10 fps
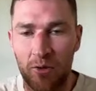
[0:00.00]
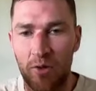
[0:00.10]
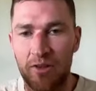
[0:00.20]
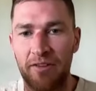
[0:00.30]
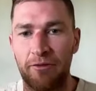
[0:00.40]

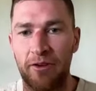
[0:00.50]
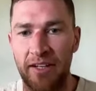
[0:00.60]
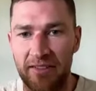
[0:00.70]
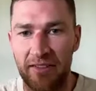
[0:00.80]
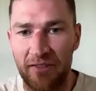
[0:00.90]
with different
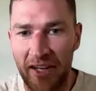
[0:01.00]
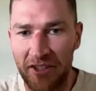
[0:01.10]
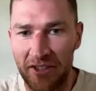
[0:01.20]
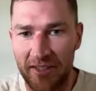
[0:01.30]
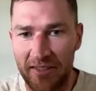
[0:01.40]

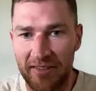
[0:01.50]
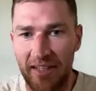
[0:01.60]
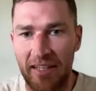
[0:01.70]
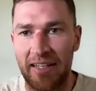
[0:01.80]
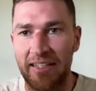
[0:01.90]
interventions
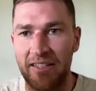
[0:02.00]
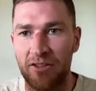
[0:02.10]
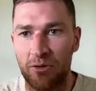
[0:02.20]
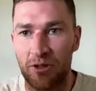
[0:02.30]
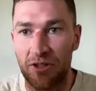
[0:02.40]
that lead
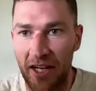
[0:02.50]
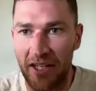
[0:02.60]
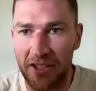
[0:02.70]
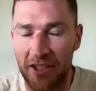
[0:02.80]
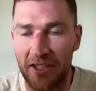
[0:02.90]
to a
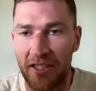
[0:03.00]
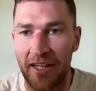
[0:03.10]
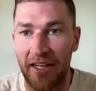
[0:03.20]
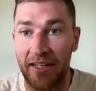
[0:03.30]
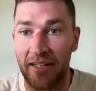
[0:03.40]
reduction
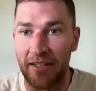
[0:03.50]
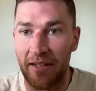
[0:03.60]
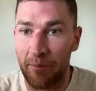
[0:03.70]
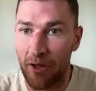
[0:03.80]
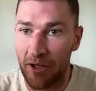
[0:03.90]
in
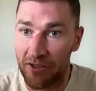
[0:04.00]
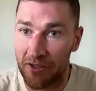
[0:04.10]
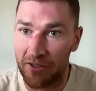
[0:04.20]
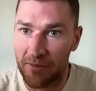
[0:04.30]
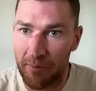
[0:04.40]
a
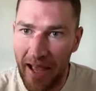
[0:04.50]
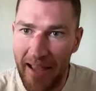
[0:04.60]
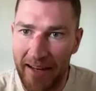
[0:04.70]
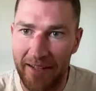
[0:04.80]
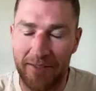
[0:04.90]
person's
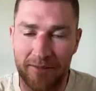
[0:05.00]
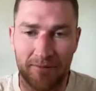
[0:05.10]
pain?